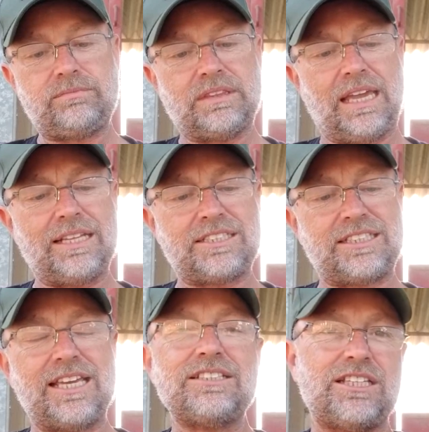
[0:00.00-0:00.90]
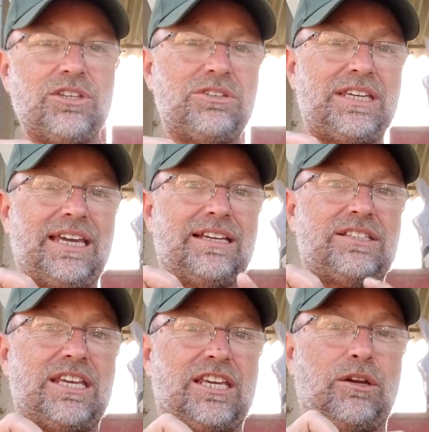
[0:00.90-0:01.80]
It says that you can't
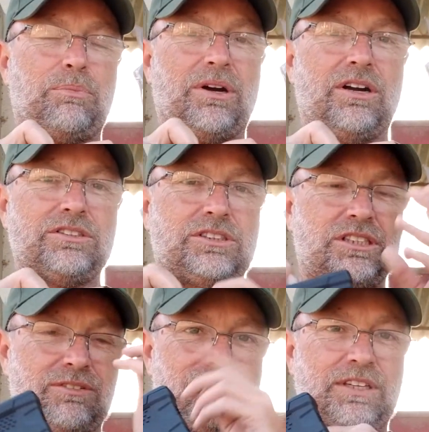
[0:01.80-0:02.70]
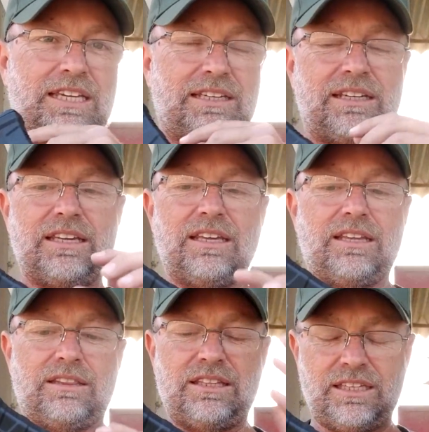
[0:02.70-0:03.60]
take it apart to defeat
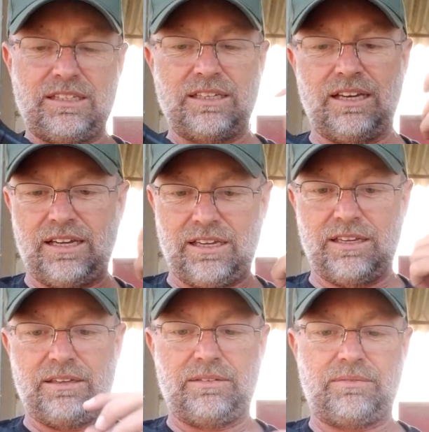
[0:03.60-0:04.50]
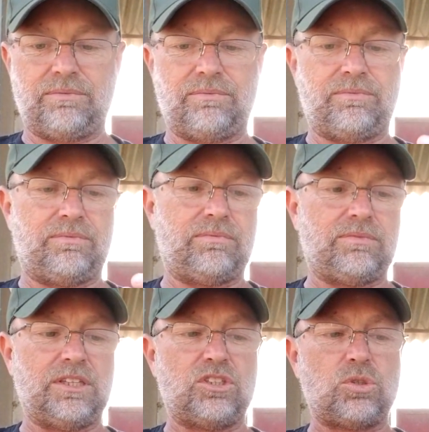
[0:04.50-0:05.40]
the
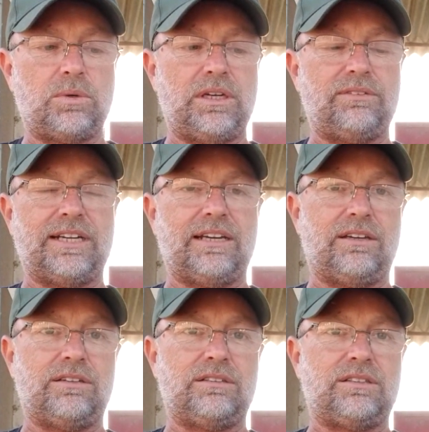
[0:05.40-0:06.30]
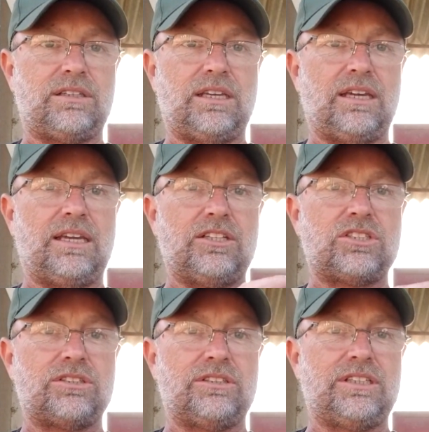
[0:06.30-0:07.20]
20 round
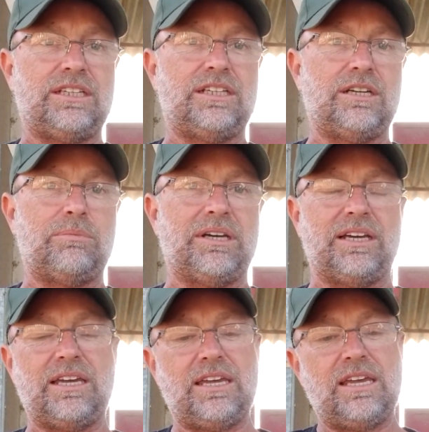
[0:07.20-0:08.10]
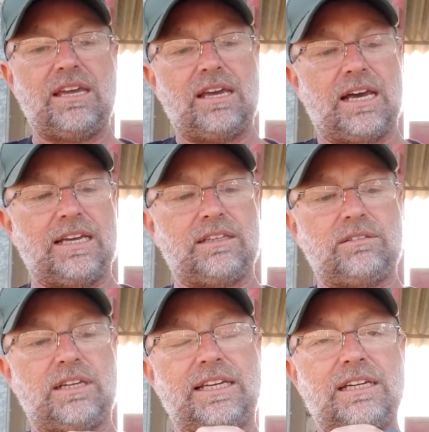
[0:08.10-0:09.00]
insert in here, but
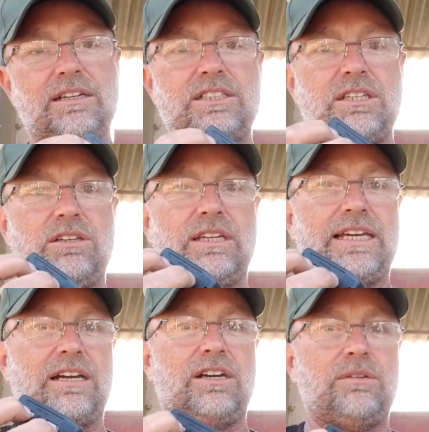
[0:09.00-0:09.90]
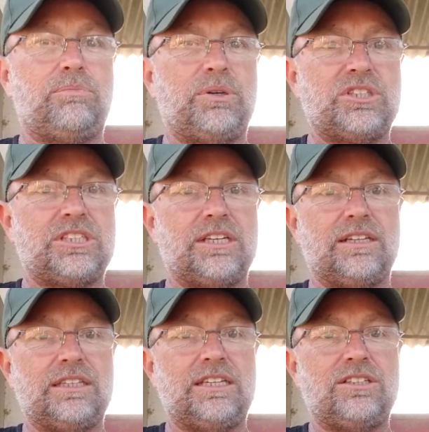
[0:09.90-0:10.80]
I guarantee you, like, I already pushed in
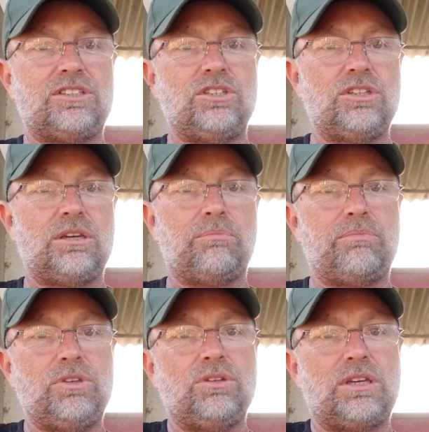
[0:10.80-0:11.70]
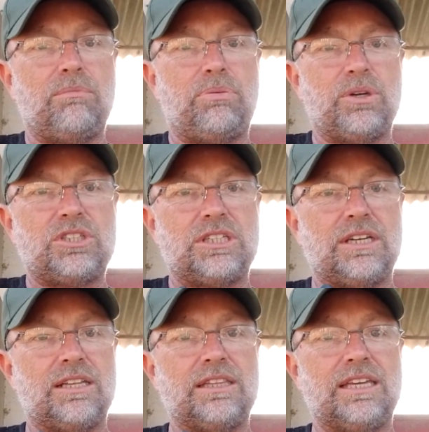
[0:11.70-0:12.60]
on these. You can push in
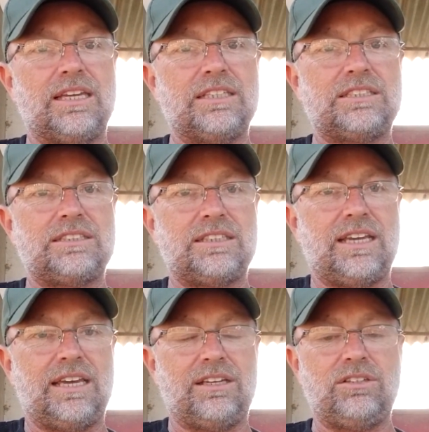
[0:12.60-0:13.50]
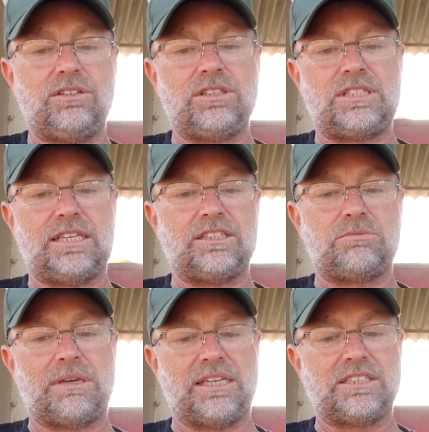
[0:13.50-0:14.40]
on this, and you can take this
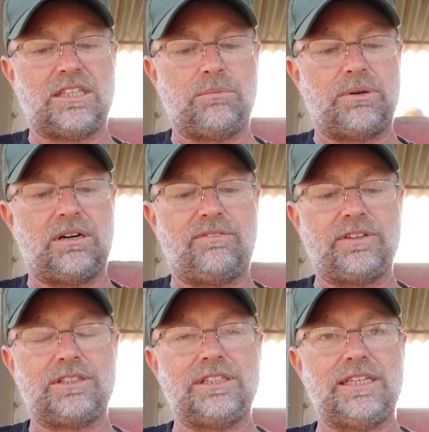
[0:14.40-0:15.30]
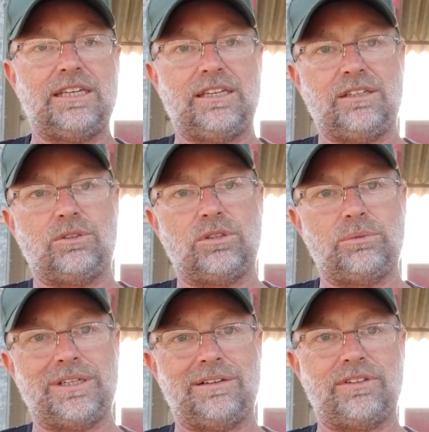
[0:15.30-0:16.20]
magazine apart for cleaning or
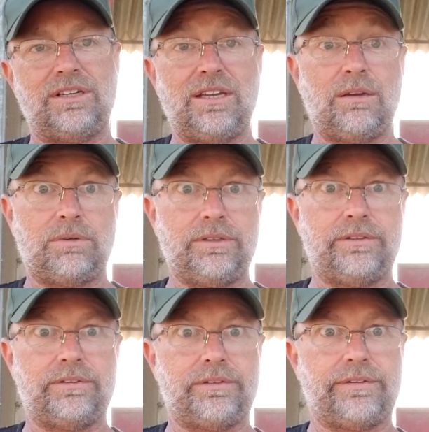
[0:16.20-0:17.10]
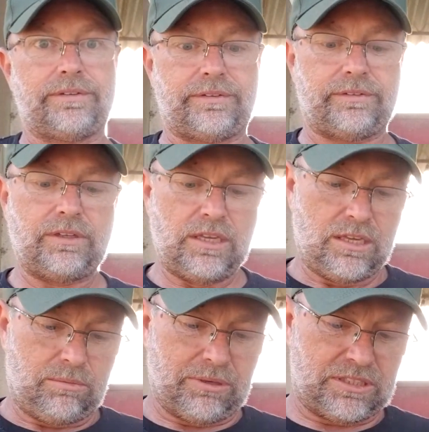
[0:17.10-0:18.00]
whatever. Probably do it right now.
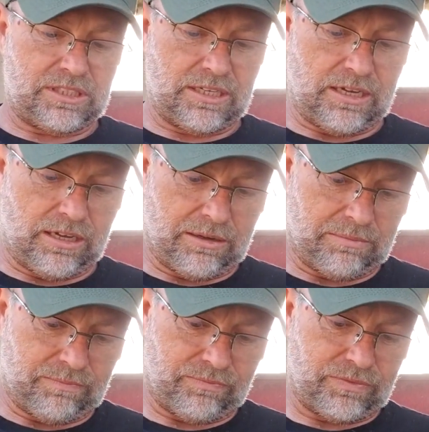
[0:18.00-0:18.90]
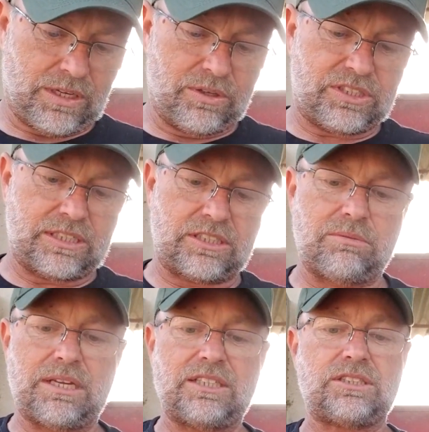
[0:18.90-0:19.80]
But no, it's got some
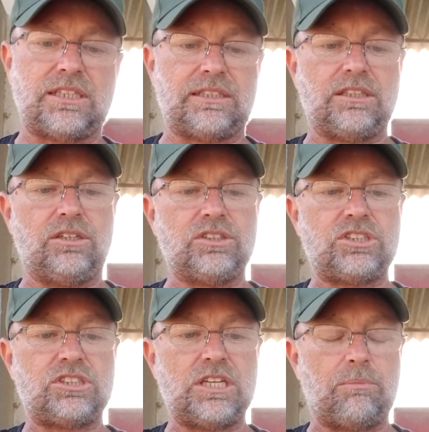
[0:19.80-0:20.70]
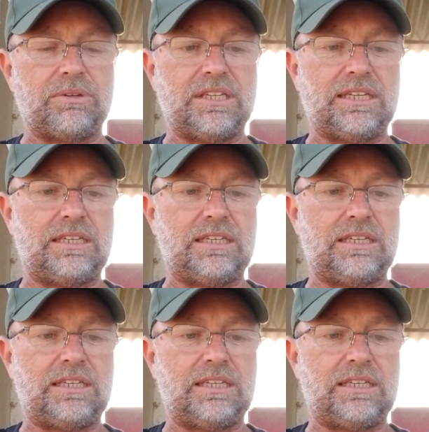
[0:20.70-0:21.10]
nice like little stippling